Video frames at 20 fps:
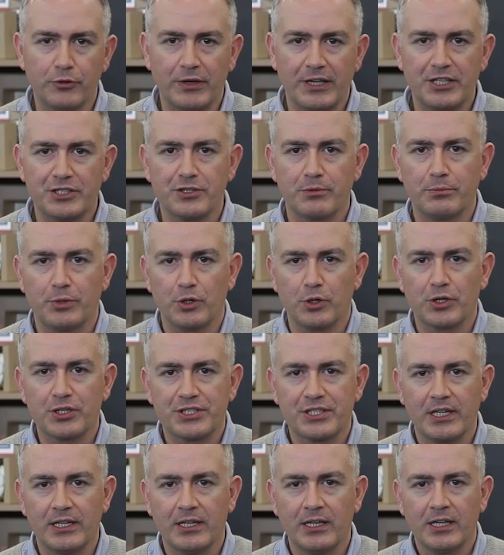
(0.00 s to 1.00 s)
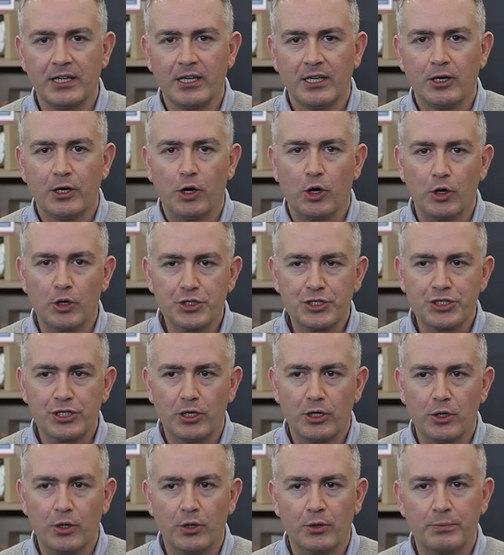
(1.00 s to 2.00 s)
range of Brooks, uh,
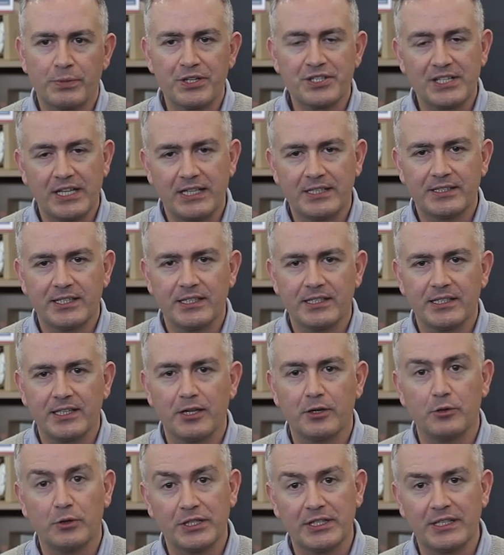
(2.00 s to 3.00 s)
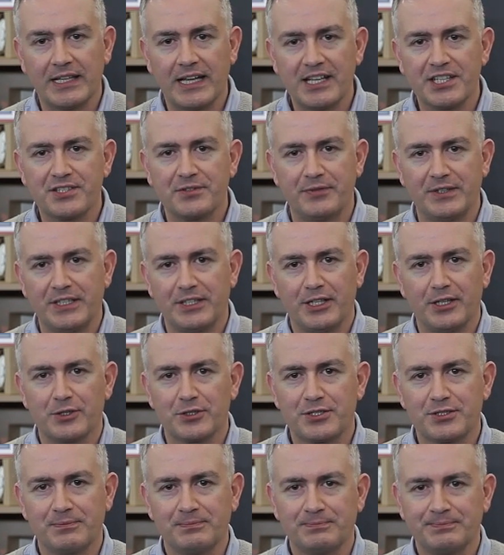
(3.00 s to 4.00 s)
also presented uh, with nice
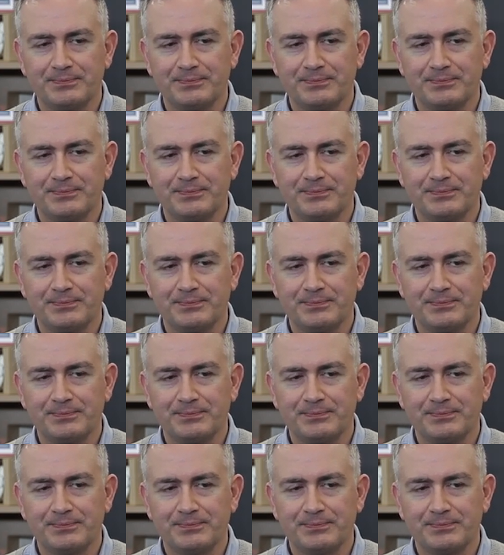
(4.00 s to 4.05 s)
videos.